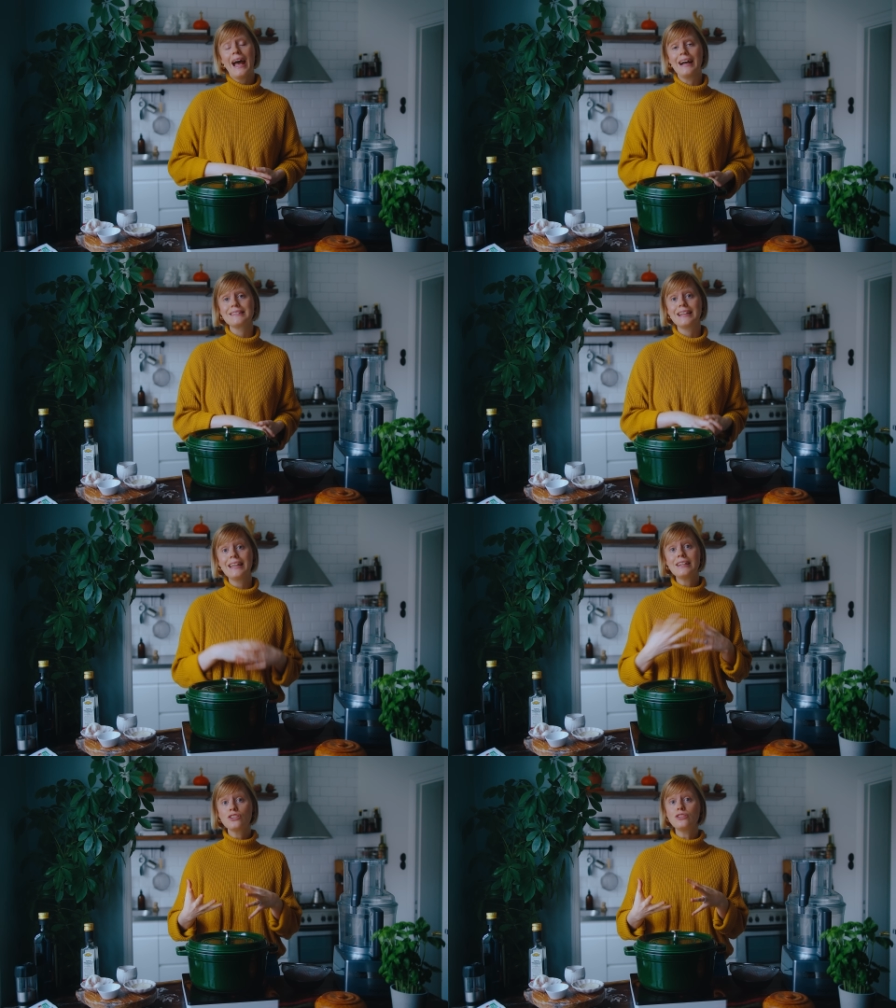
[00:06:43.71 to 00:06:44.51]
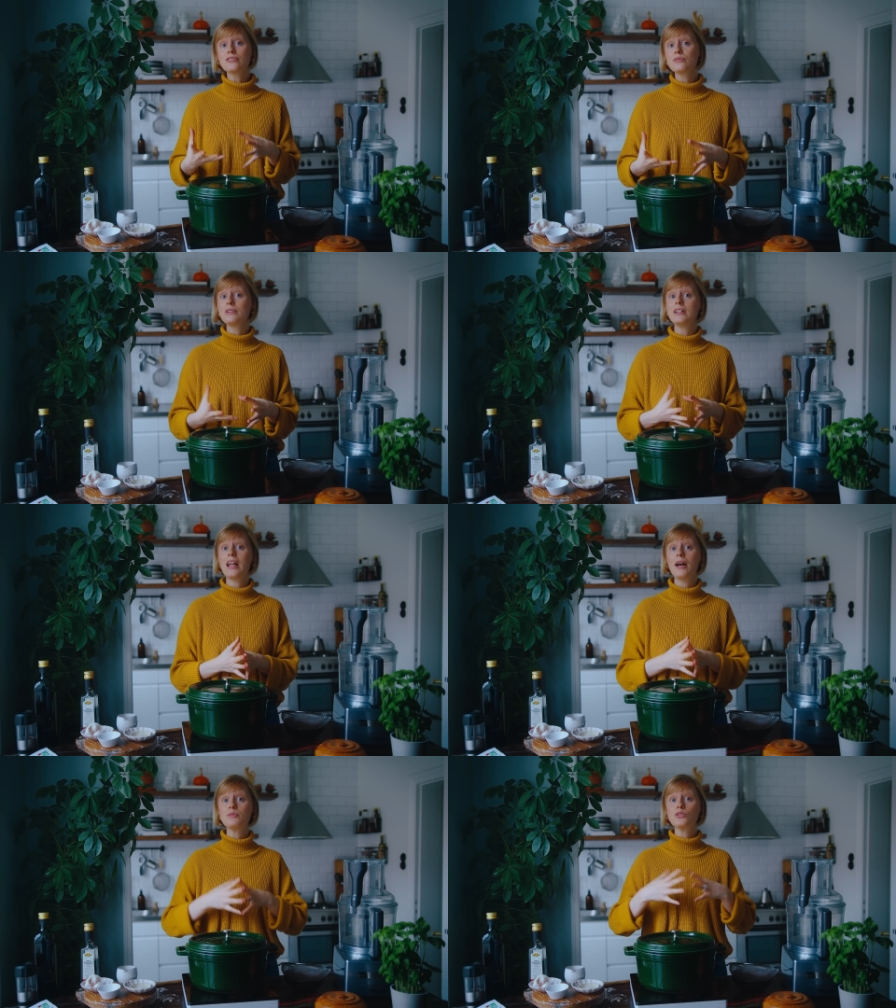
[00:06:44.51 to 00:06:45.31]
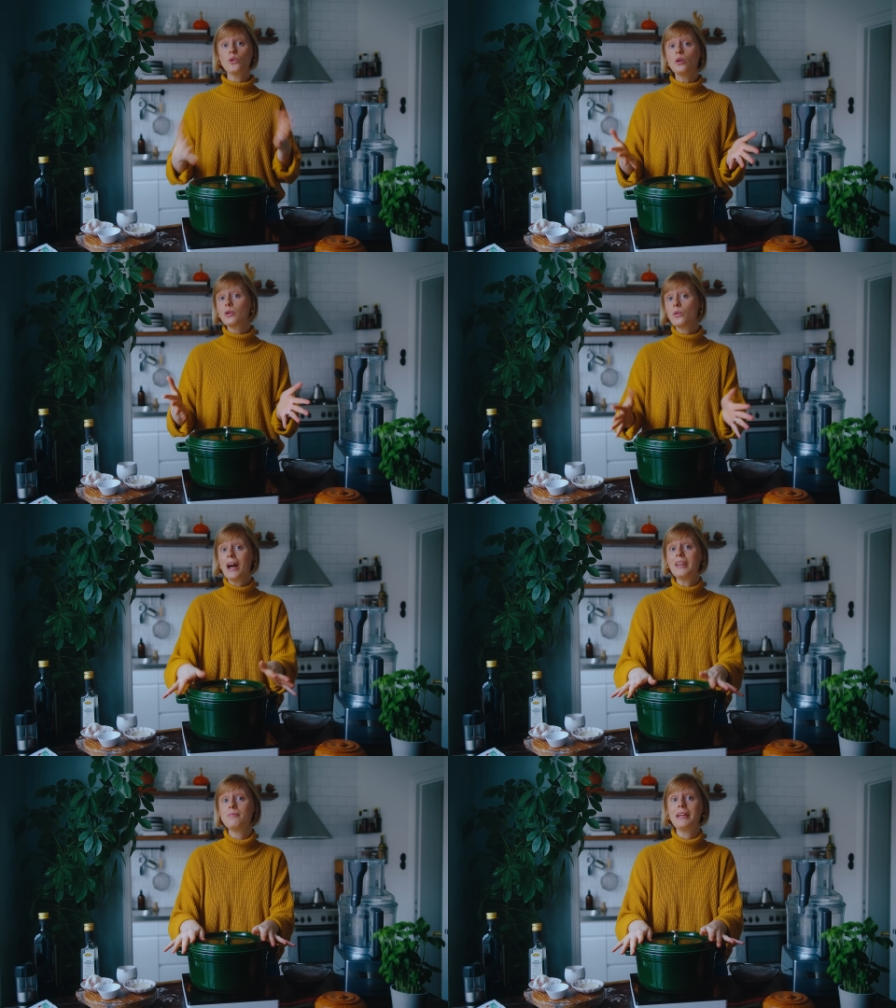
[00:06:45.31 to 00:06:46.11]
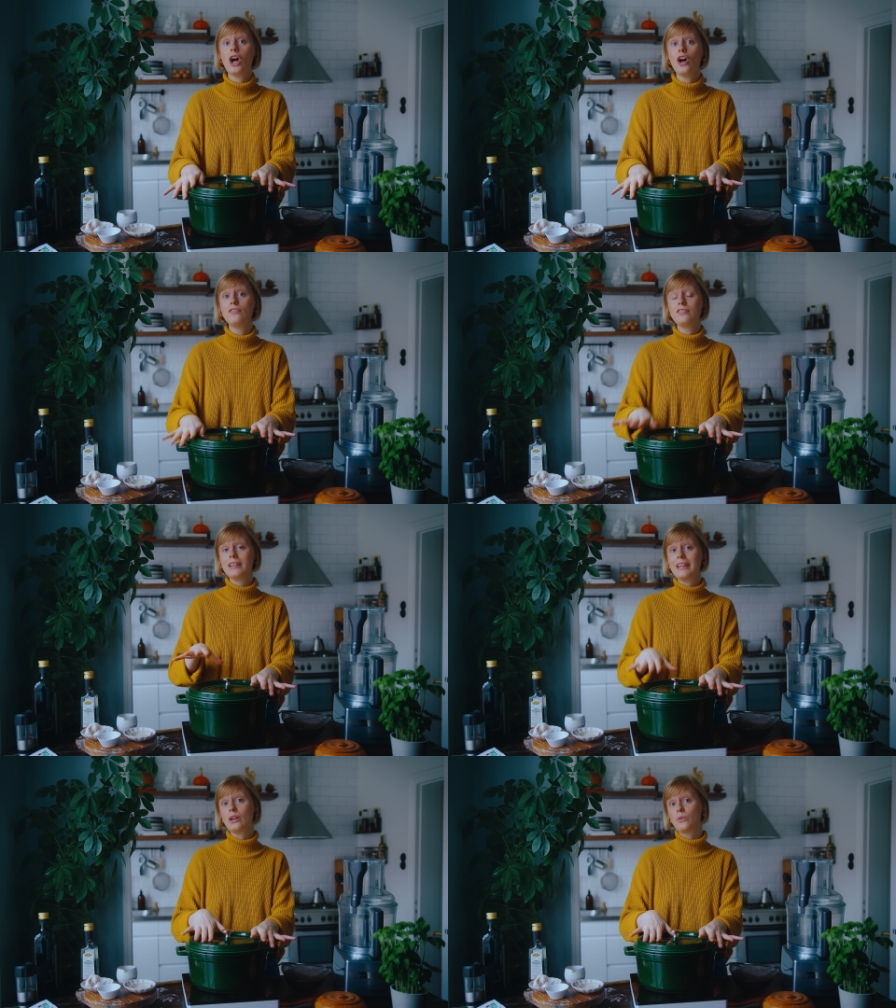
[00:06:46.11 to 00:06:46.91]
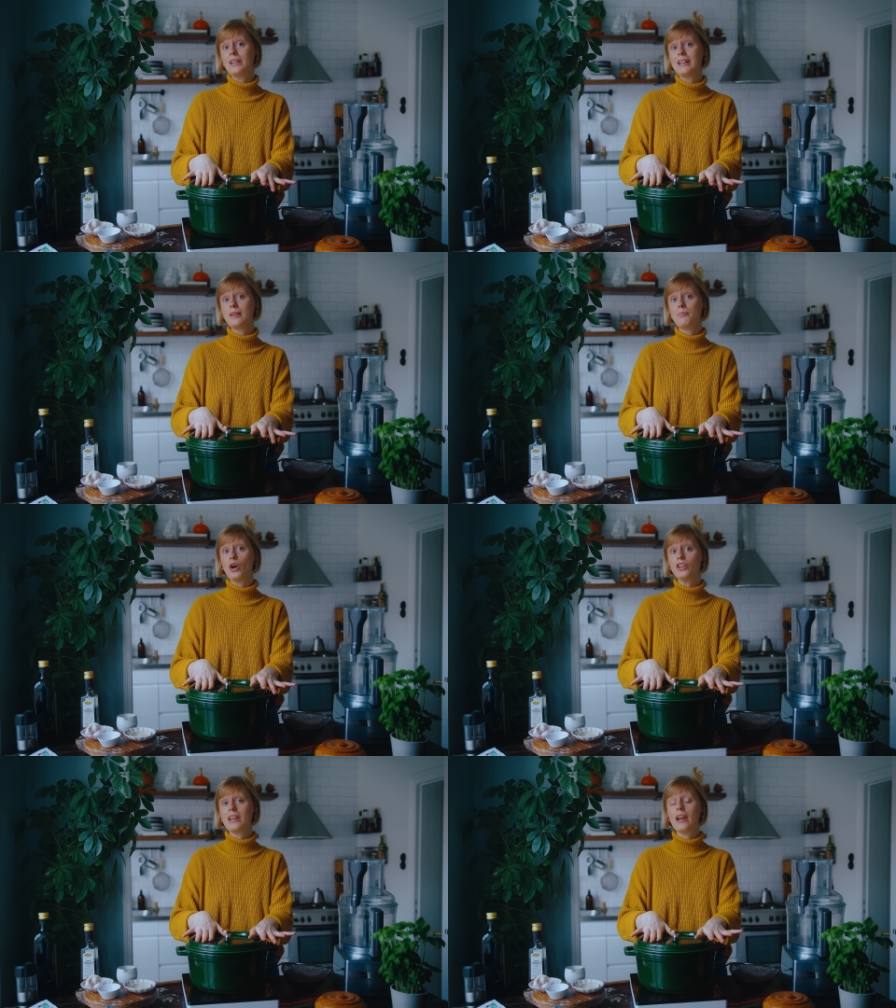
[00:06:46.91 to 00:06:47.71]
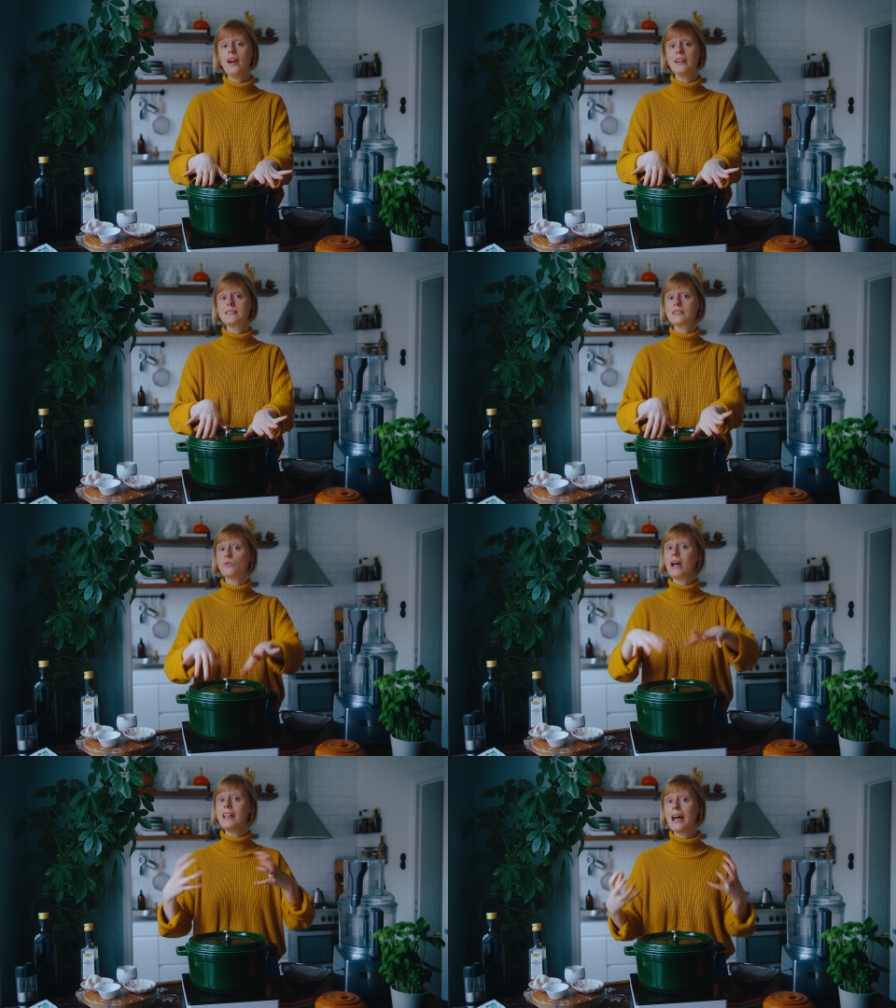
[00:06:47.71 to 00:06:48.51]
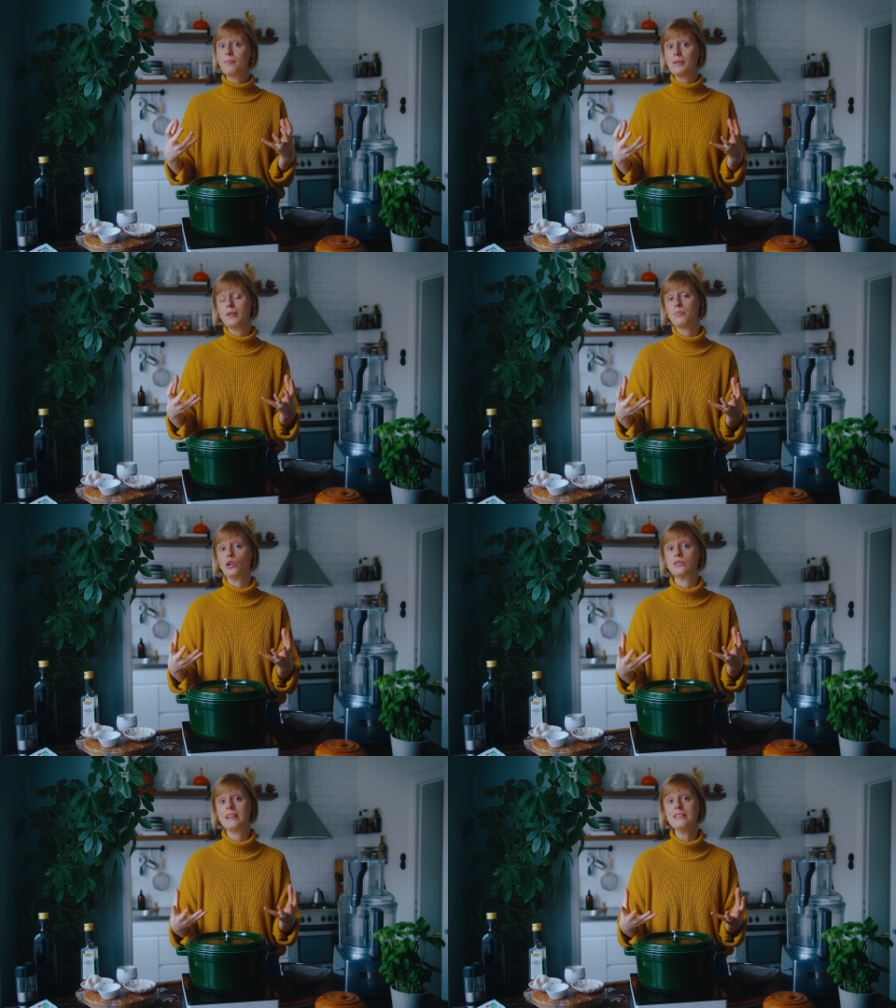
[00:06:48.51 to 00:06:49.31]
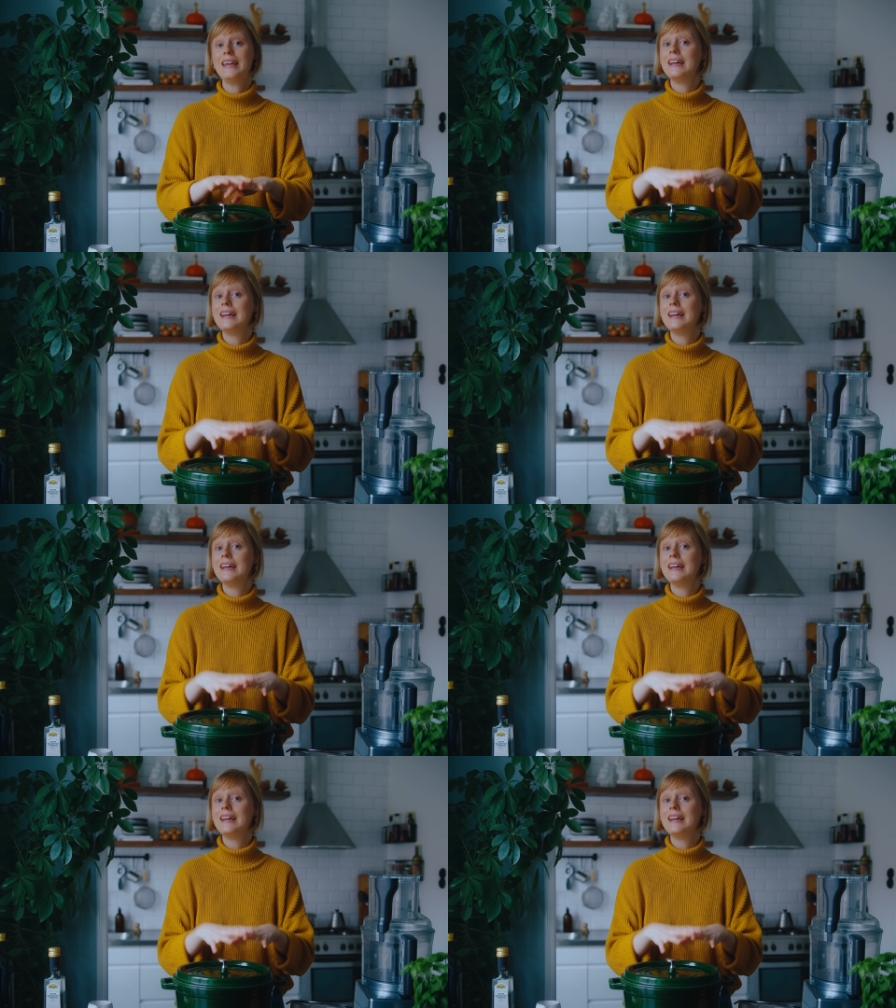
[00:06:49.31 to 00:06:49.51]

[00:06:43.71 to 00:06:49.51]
as the lentils will absorb quite a bit of liquid in the pot here and swell up in the process.